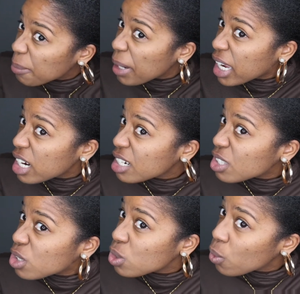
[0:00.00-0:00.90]
like my hair
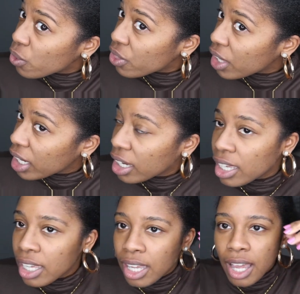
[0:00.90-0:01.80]
is so thick
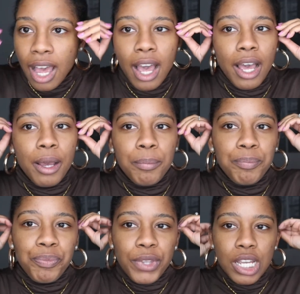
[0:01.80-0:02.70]

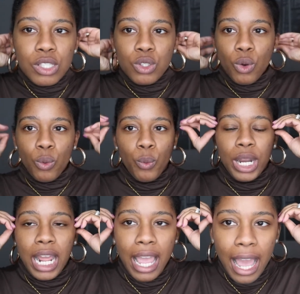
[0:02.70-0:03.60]
um so
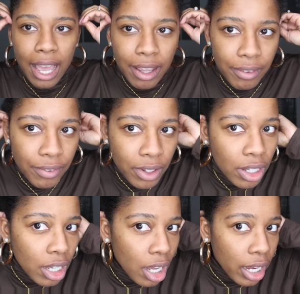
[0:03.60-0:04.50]
when i have
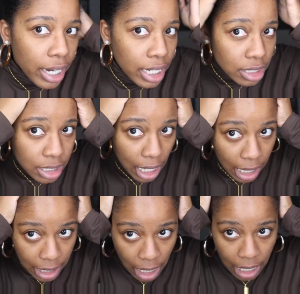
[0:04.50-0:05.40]
a hairstyle
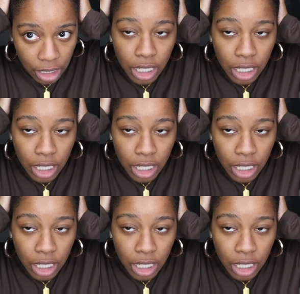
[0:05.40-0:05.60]
I, I